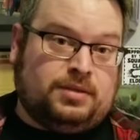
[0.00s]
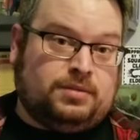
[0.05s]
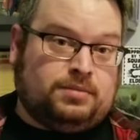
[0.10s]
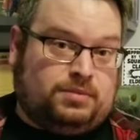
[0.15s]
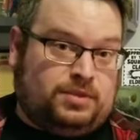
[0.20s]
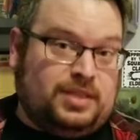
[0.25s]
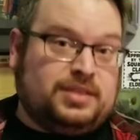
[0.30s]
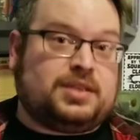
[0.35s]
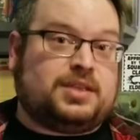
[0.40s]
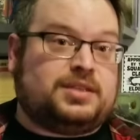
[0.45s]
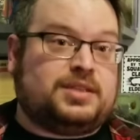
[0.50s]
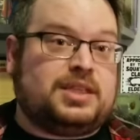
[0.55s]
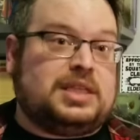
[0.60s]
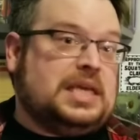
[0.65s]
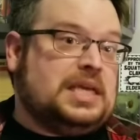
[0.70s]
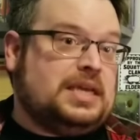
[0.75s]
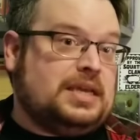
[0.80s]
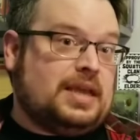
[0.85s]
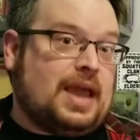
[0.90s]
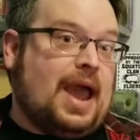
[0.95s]
This is
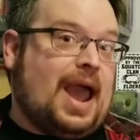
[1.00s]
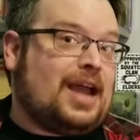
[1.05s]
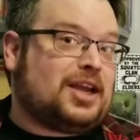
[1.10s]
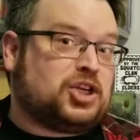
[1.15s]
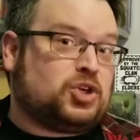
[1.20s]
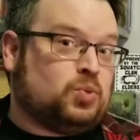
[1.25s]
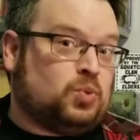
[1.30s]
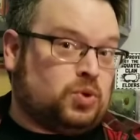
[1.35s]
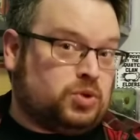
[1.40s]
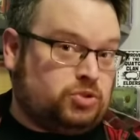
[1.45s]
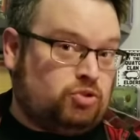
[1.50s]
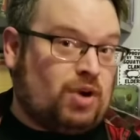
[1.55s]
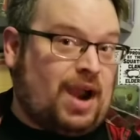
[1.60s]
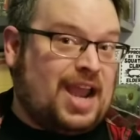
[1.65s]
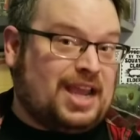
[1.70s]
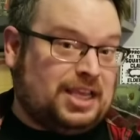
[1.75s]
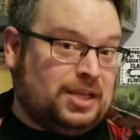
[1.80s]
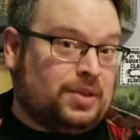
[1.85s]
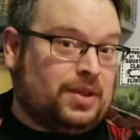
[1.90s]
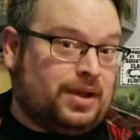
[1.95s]
the actual
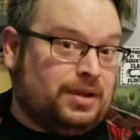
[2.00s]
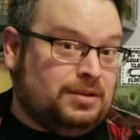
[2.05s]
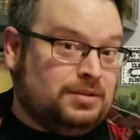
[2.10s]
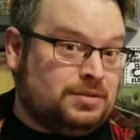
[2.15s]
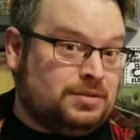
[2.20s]
Dracula.